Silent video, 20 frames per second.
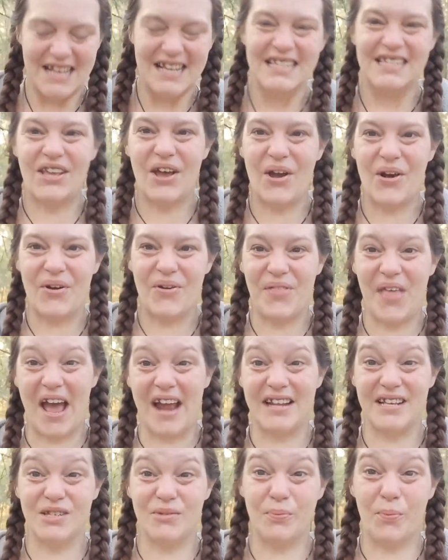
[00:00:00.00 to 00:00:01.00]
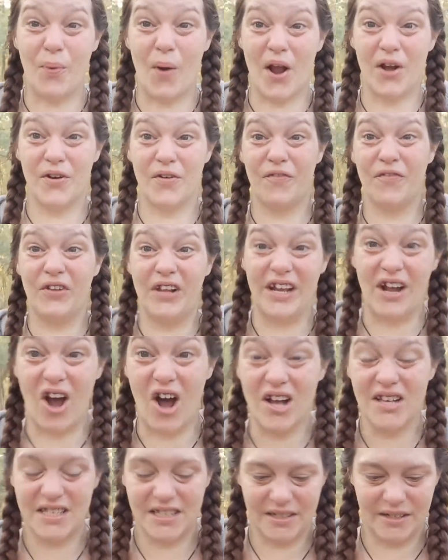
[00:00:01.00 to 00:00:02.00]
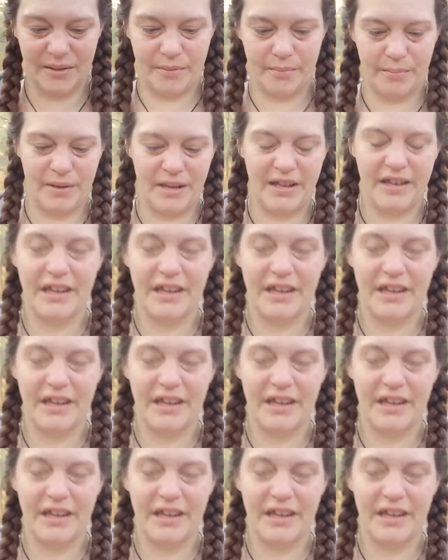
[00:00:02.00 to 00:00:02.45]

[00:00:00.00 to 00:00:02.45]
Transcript: So that is wonderfully awesome.